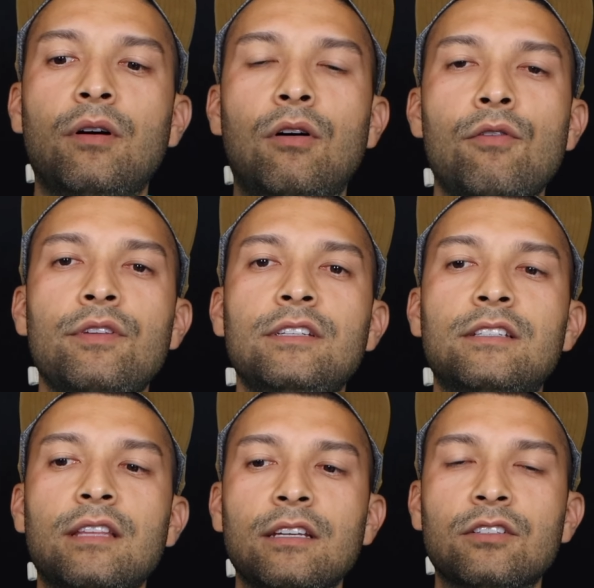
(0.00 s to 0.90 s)
All
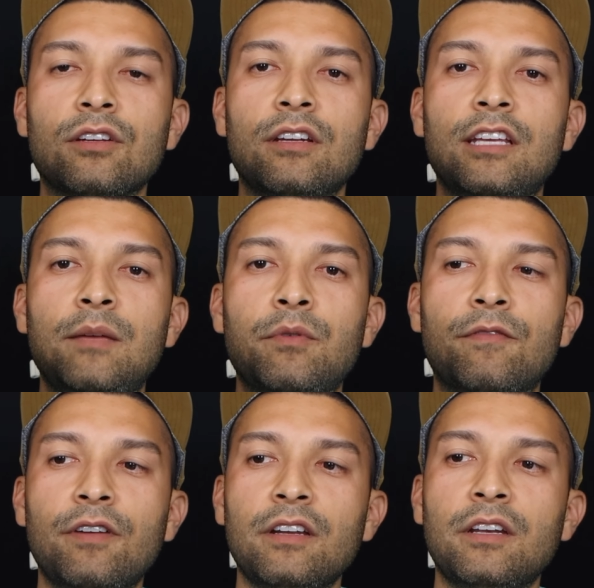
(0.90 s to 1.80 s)
these things are going to keep your
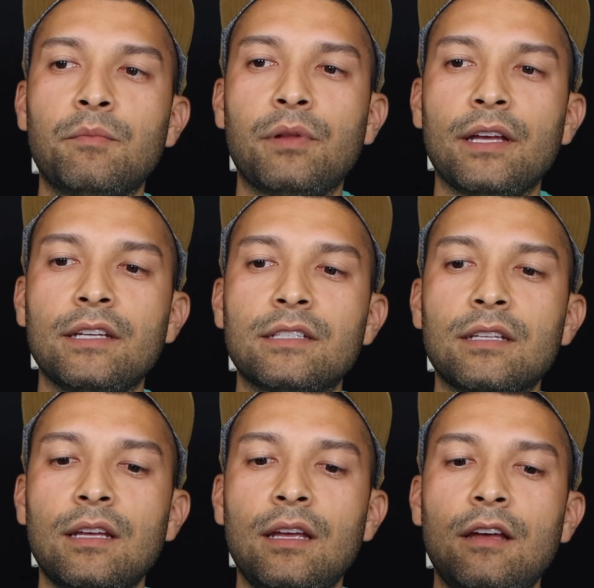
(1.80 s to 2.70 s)
foot into
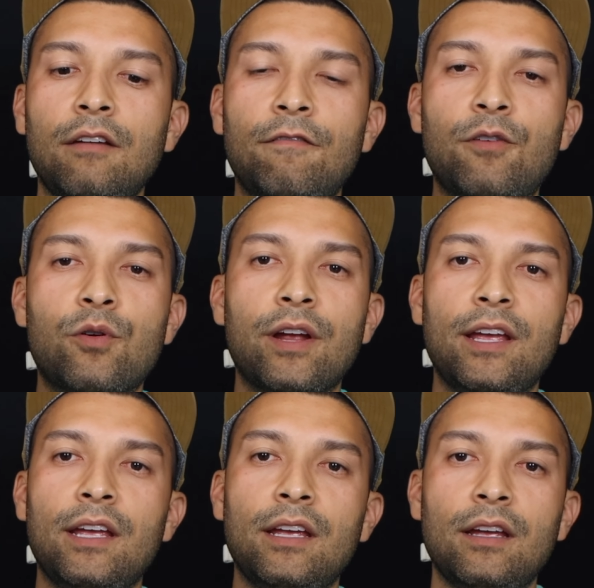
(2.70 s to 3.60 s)
place for
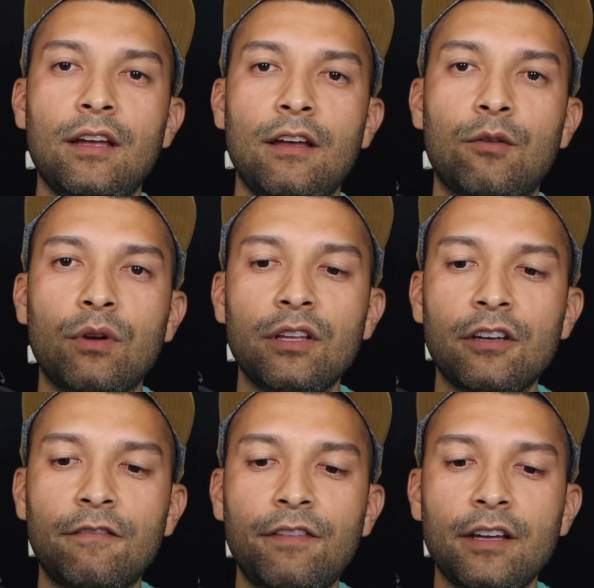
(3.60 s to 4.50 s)
a really
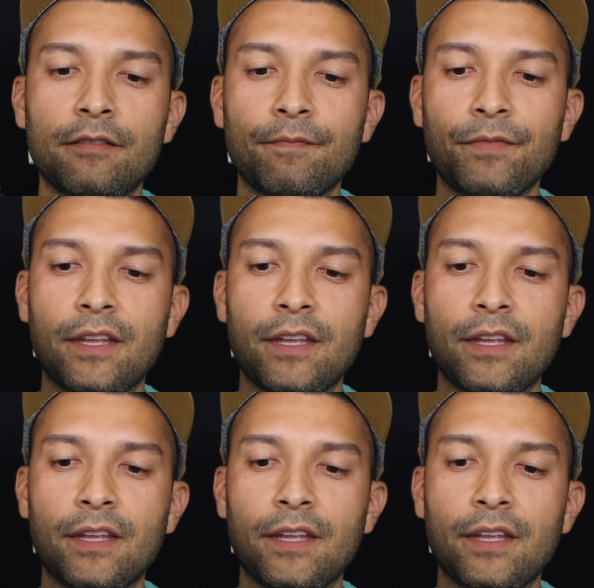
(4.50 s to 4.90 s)
good fit.